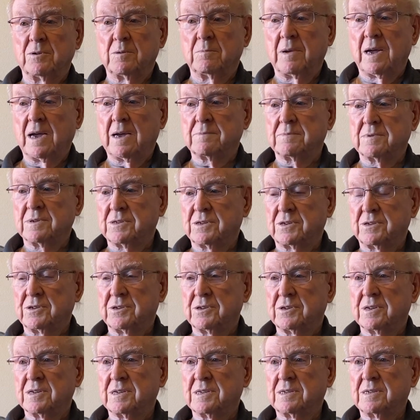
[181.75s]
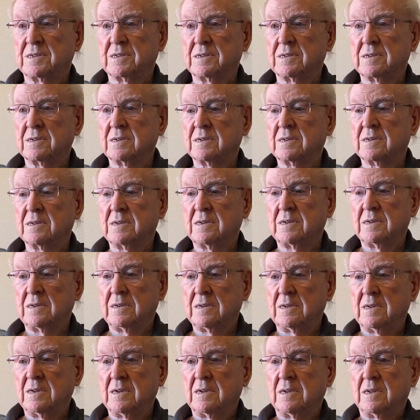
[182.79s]
Baptist Church.
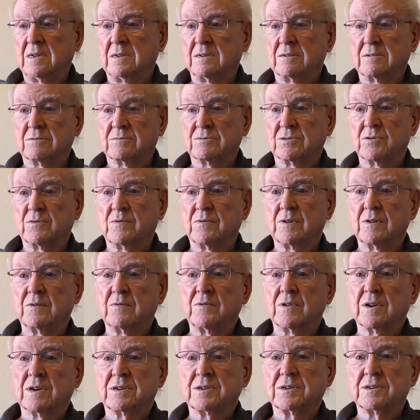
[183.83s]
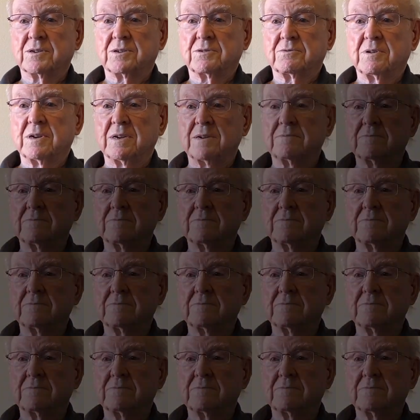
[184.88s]
It was over on Victor Street.